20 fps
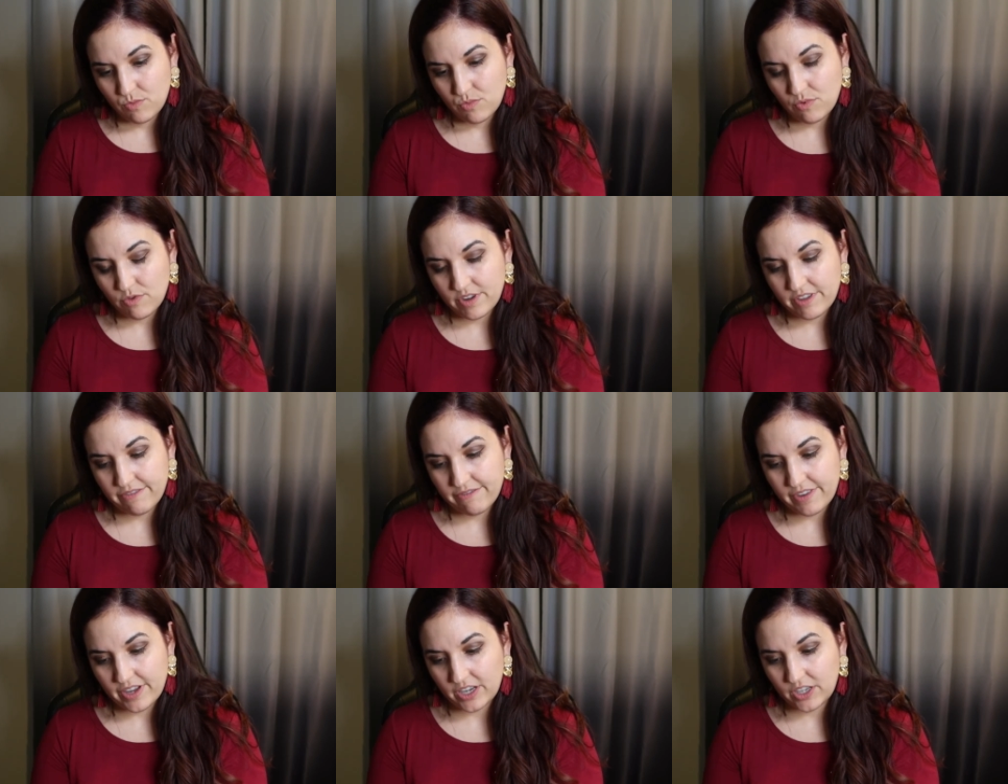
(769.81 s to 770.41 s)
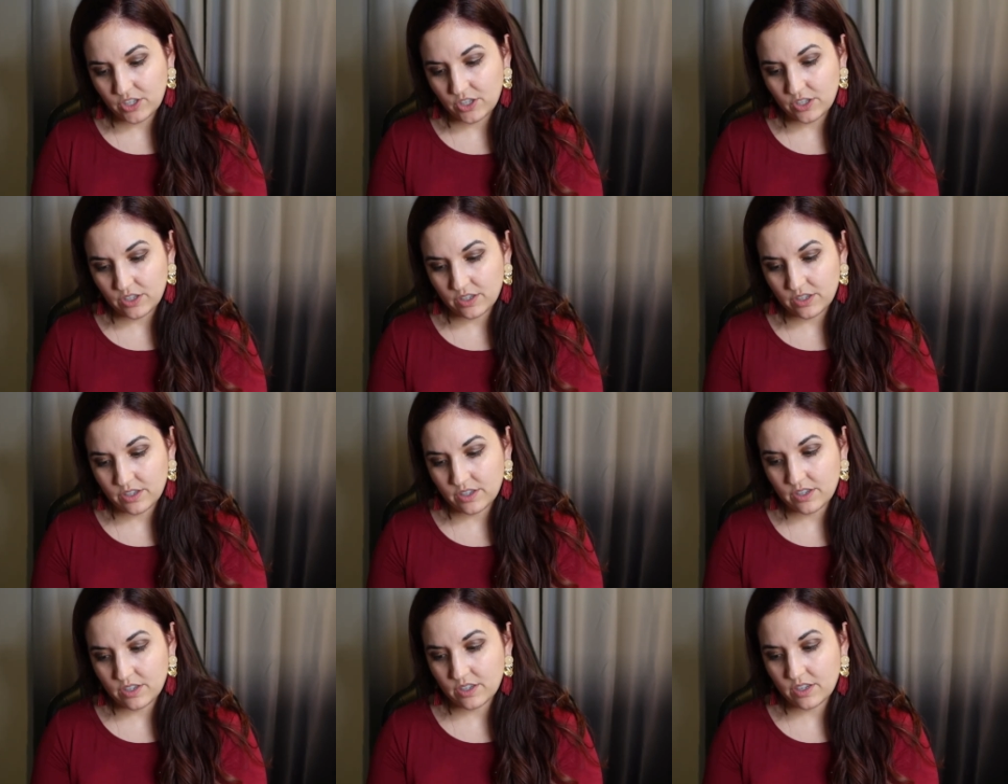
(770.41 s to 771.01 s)

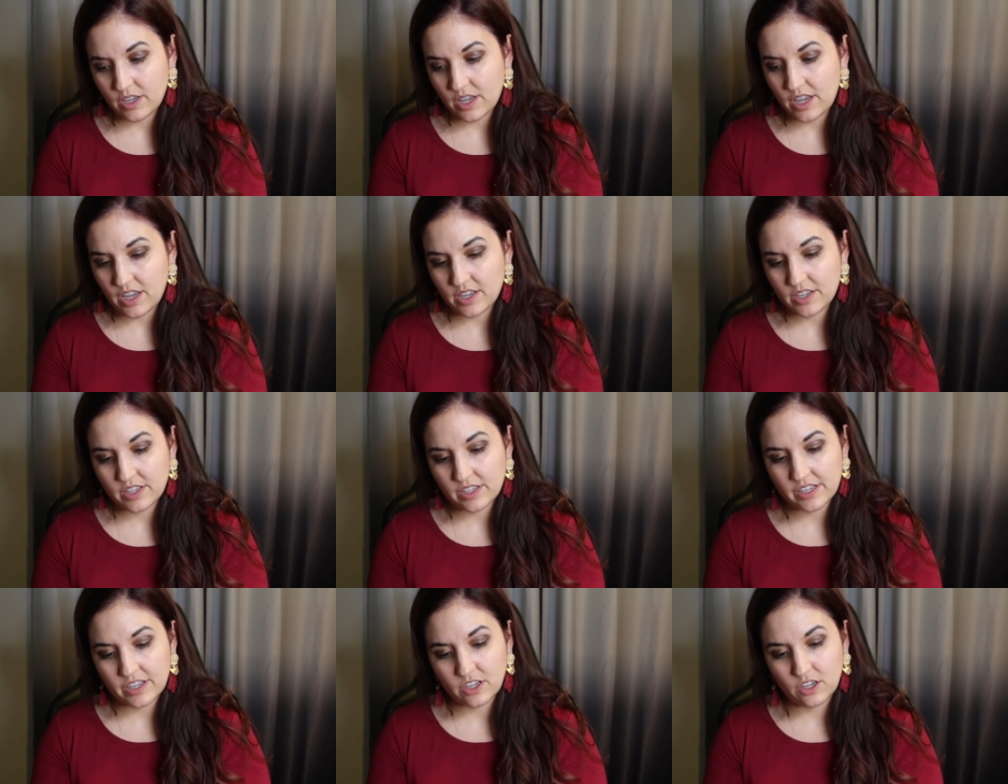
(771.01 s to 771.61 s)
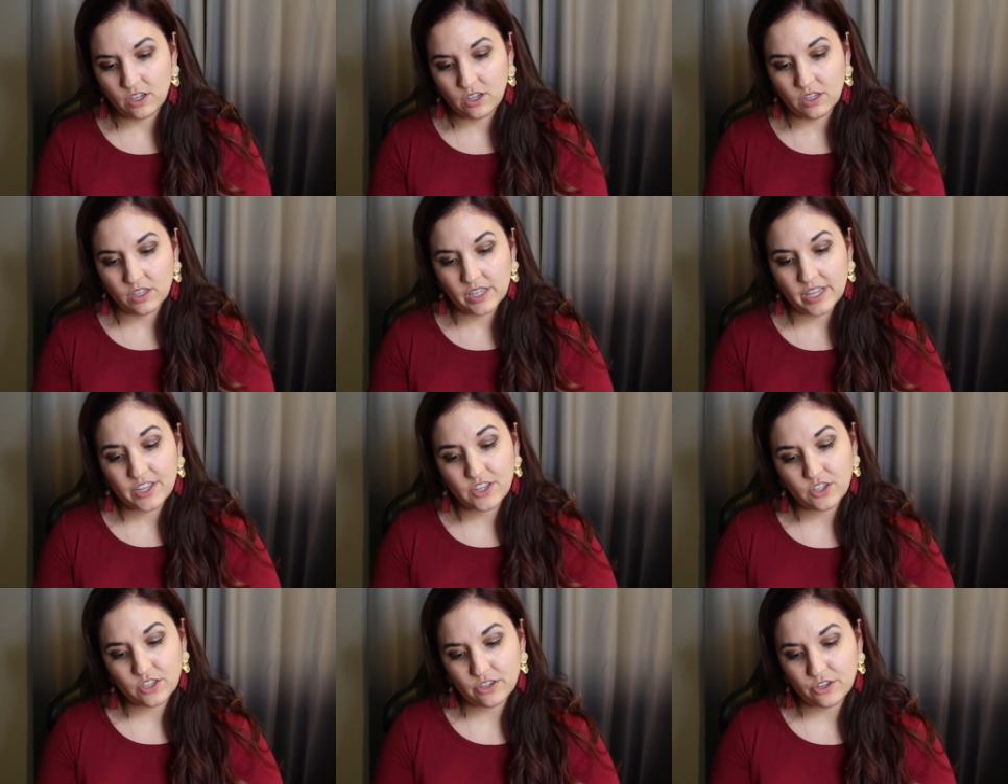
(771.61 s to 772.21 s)
Prefectures. It has little,
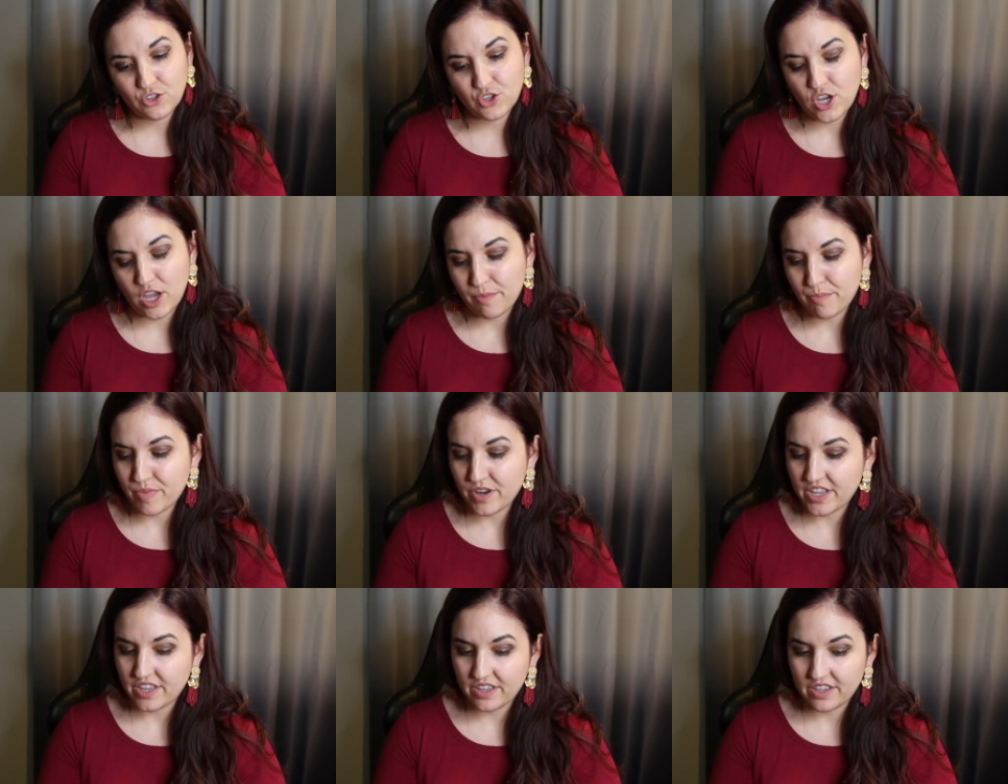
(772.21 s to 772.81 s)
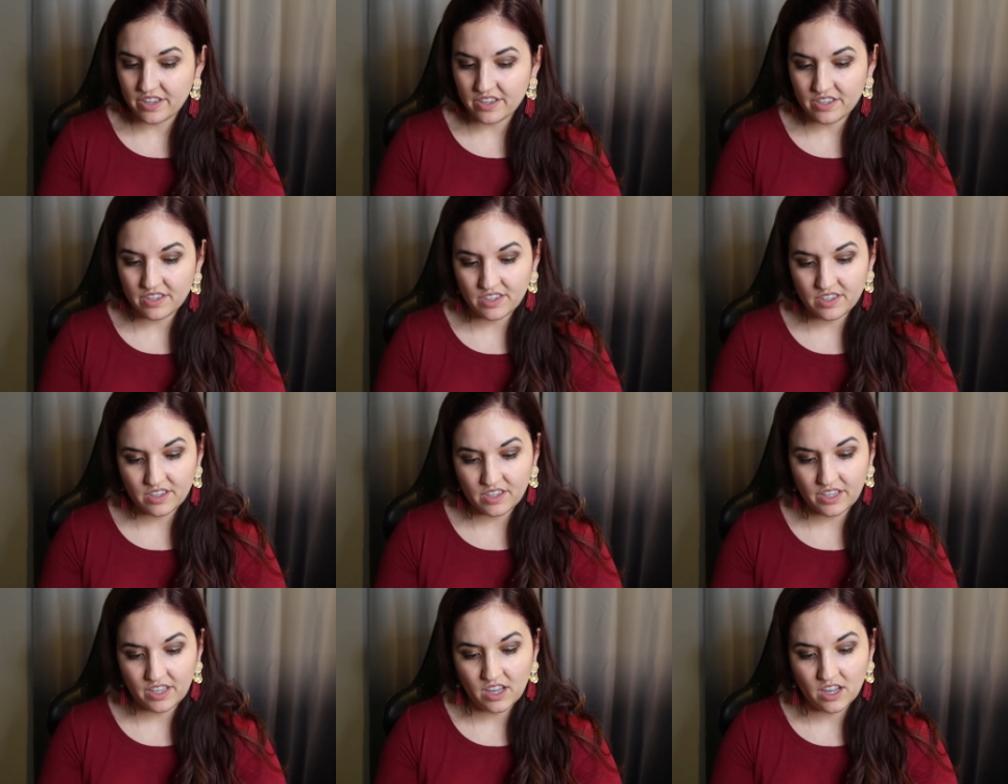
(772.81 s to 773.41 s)
let's learn
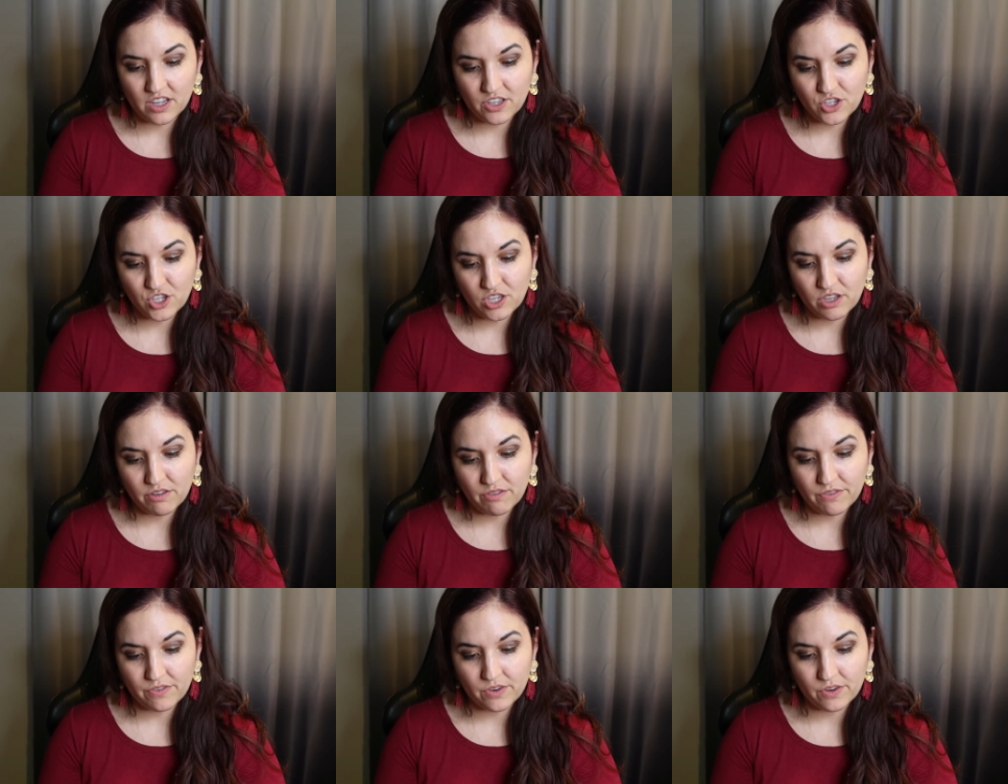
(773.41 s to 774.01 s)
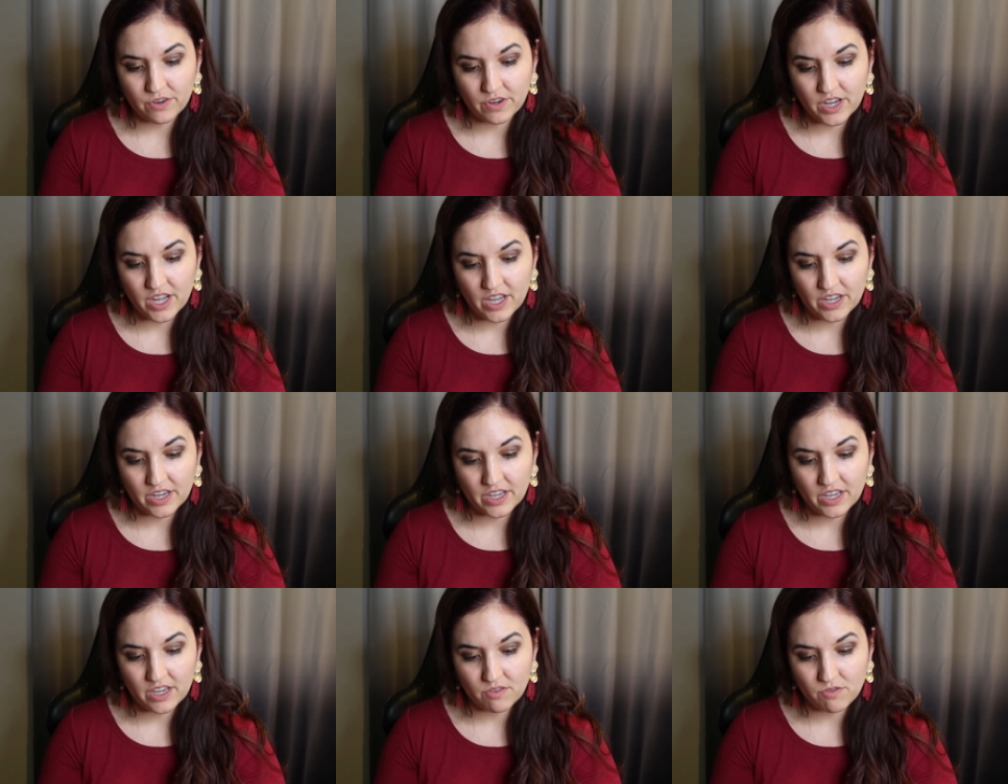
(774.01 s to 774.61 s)
Japanese, kanji,
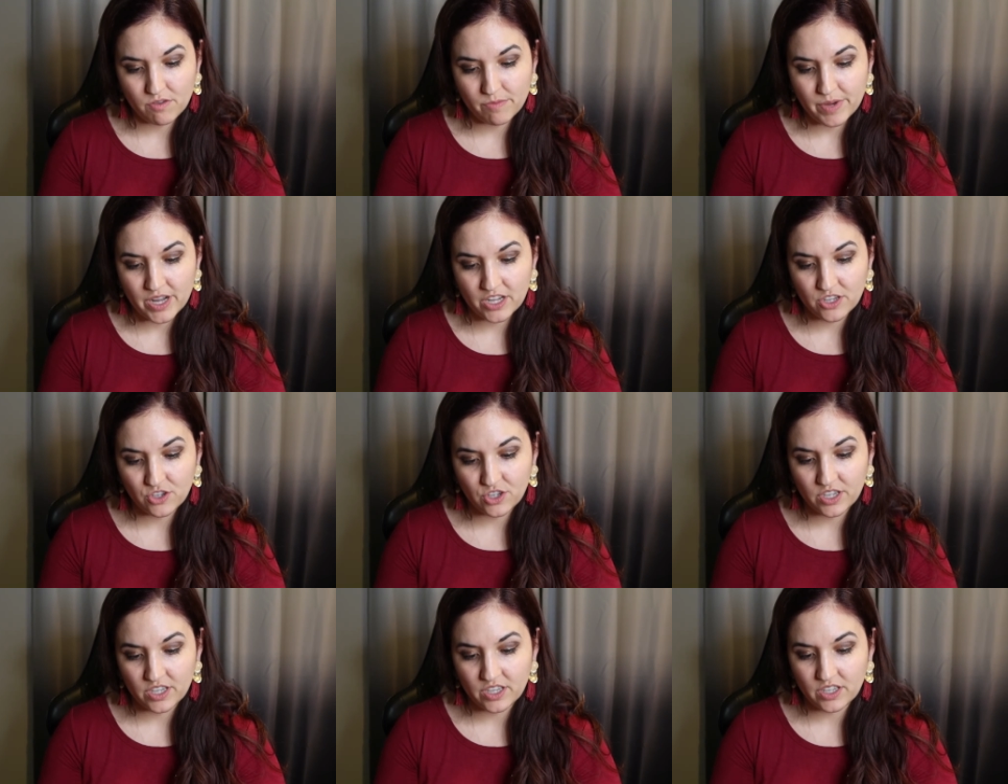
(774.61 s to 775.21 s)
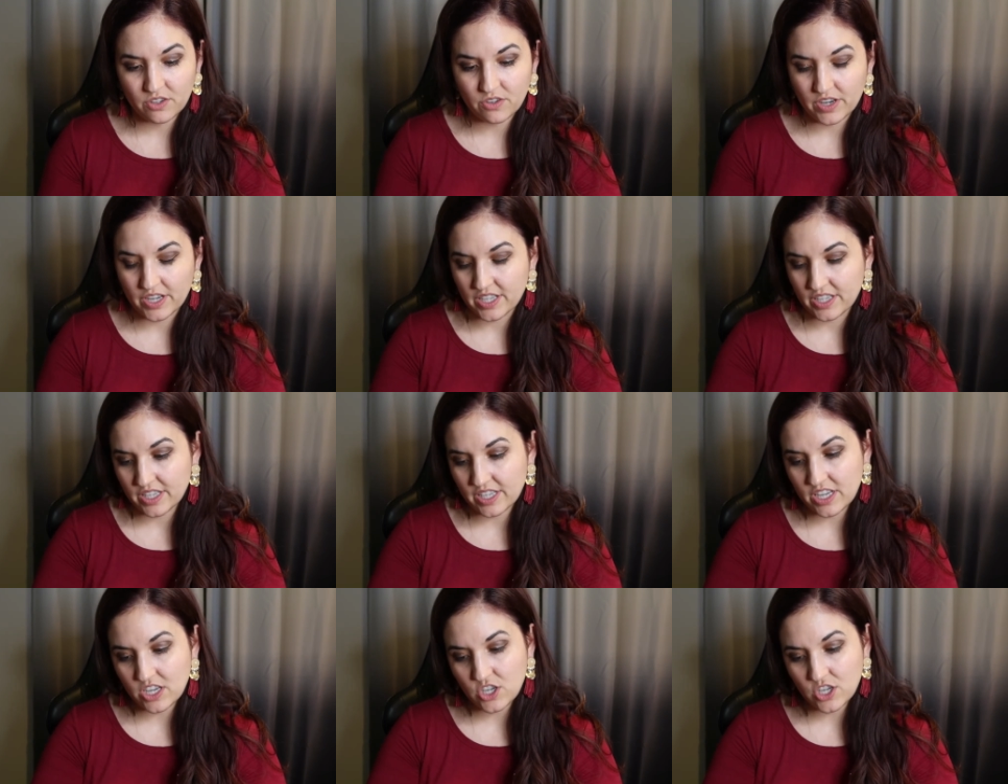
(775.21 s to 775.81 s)
furigana, romaji,
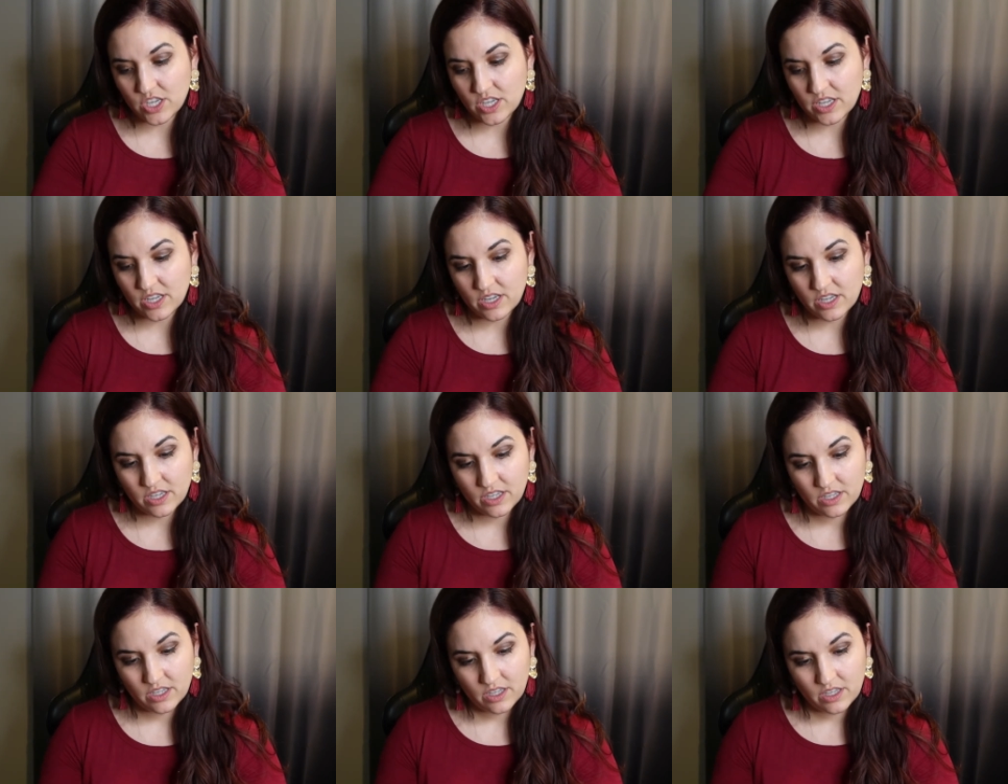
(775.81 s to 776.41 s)
translation.